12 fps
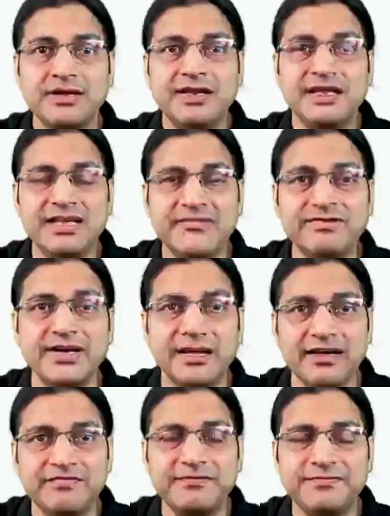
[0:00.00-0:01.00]
Even
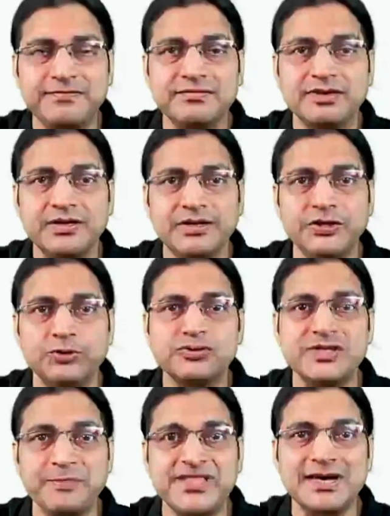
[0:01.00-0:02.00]
if you
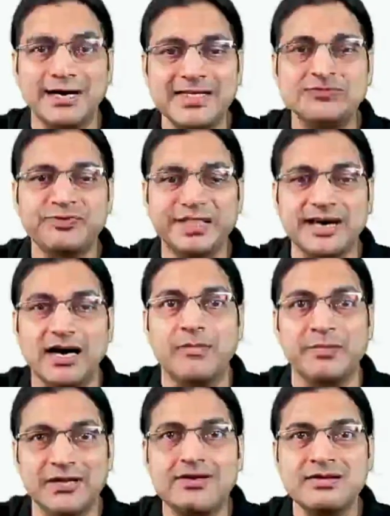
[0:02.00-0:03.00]
sympathize with
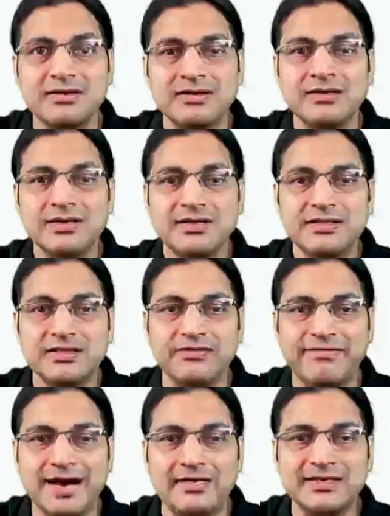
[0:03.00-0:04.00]
Aman, the
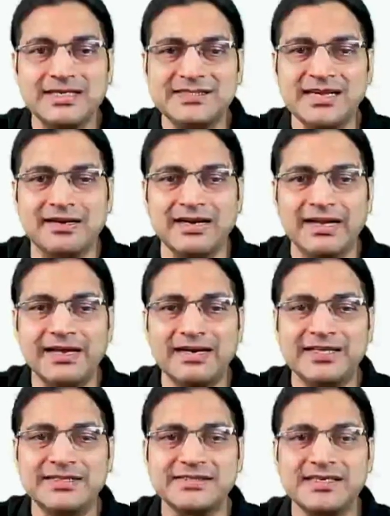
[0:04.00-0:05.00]
fact is that legally
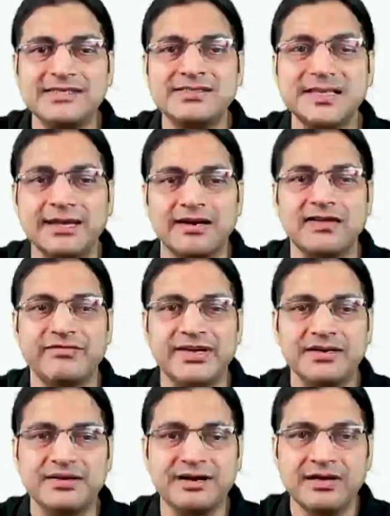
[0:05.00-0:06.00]
this is irrelevant.
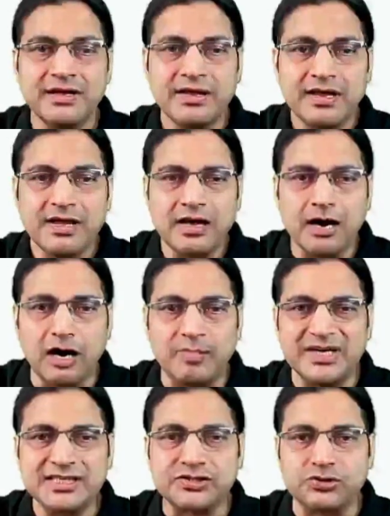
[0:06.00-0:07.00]

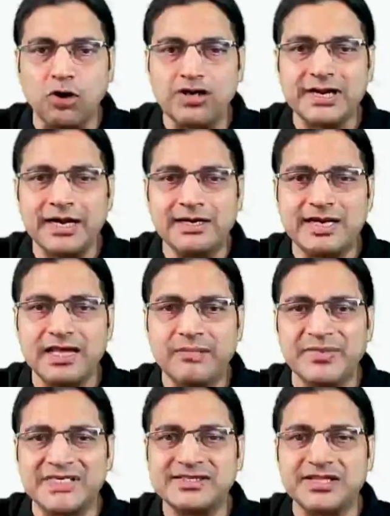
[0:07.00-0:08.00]
Aman is not guilty
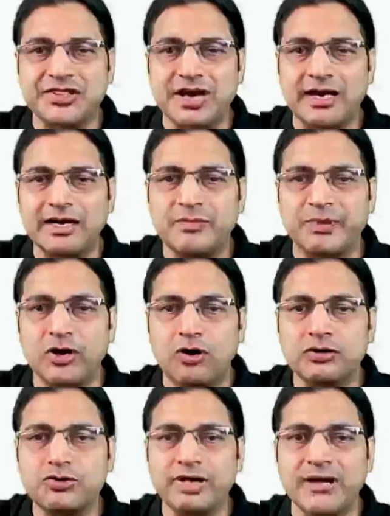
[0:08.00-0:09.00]
because the jacket
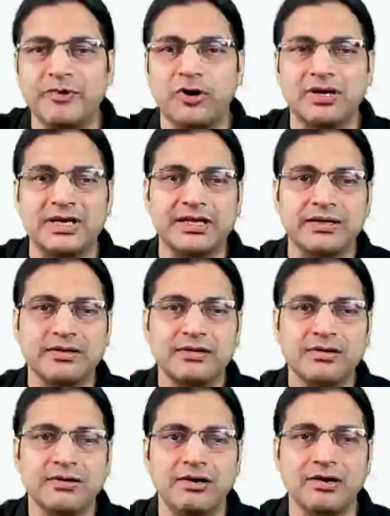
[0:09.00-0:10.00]
belonged to him only.
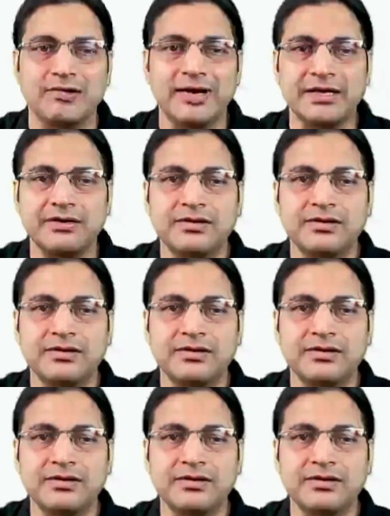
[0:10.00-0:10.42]
Alright.